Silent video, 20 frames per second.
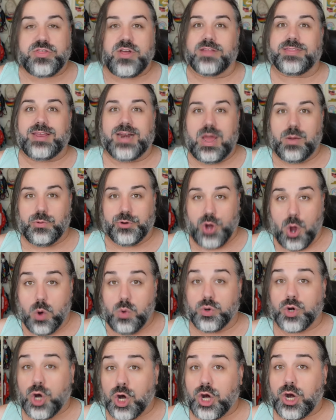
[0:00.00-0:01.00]
thought that I would
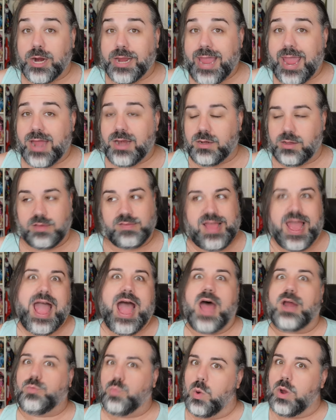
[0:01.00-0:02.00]
own her again because I
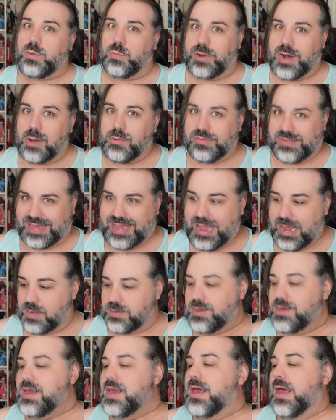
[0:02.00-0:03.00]
had one when I was a
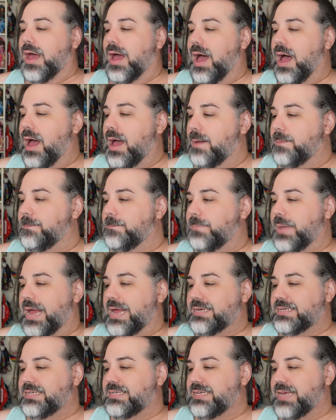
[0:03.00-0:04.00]
kid. Um,
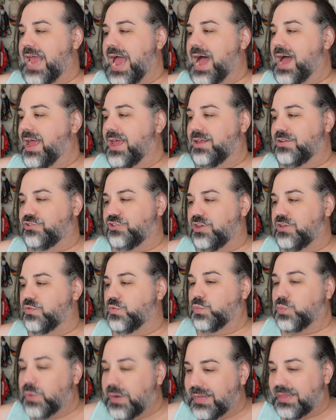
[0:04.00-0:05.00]
but yeah, it, she's
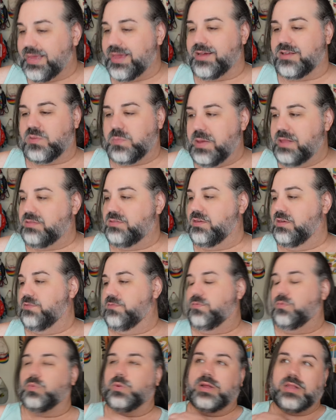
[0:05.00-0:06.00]
really
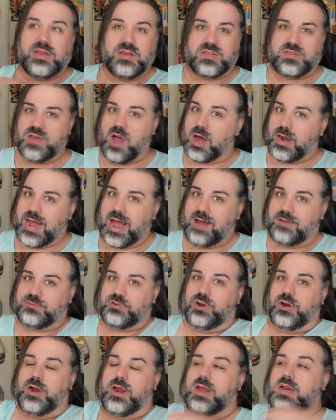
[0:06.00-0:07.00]
expensive, really sought
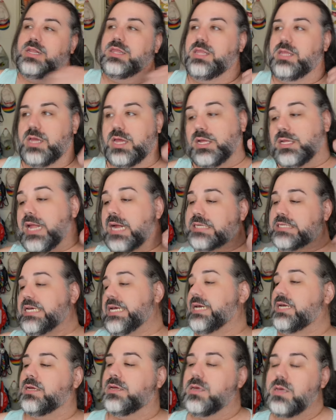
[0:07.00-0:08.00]
after in the
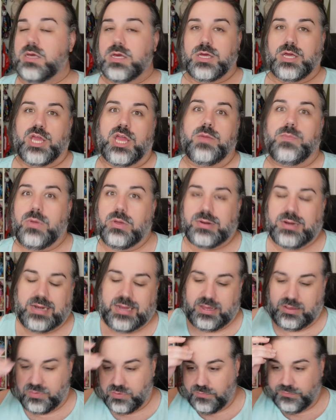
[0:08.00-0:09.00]
collecting
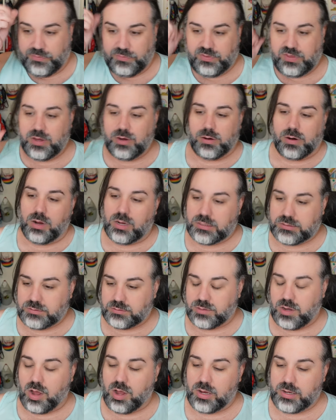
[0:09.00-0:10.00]
community. So if you see her
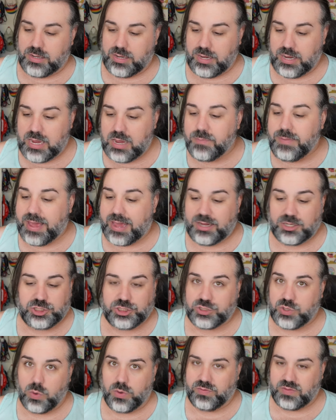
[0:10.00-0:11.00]
on, on eBay,
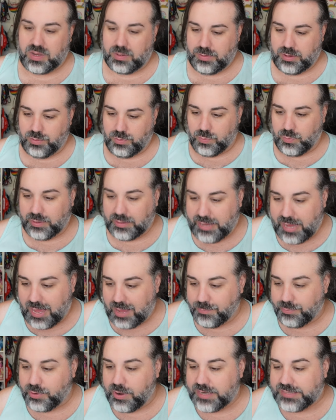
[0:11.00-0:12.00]
she's always going to be a really
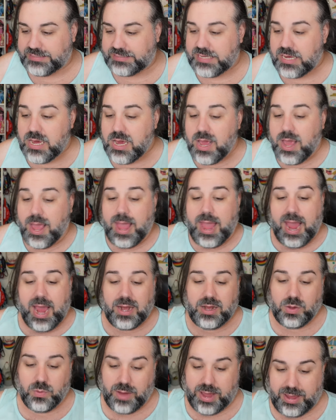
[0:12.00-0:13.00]
high price.
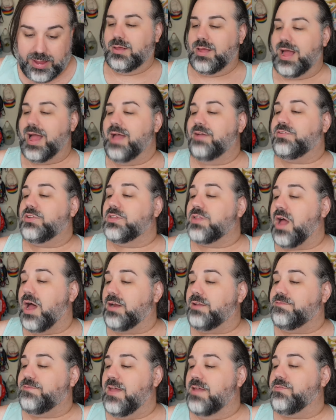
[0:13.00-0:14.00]
Anyway, I have a
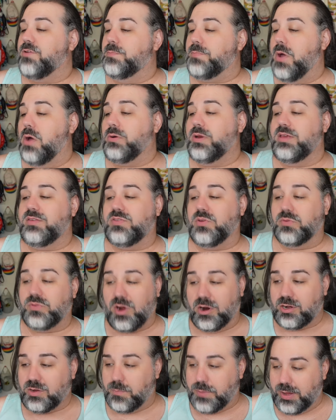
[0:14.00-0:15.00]
lot of favorite ponies, so it's
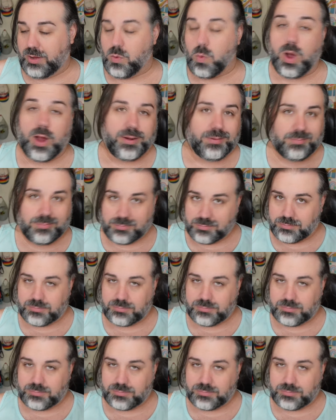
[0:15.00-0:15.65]
hard to pick one